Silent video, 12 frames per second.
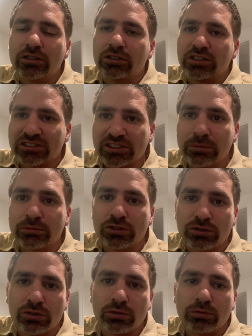or
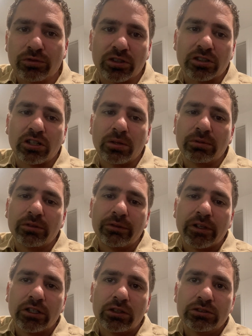attempt to, for a couple of
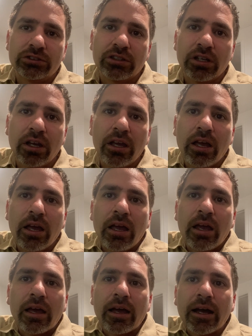years.
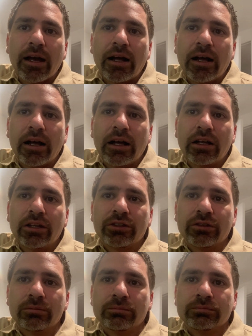And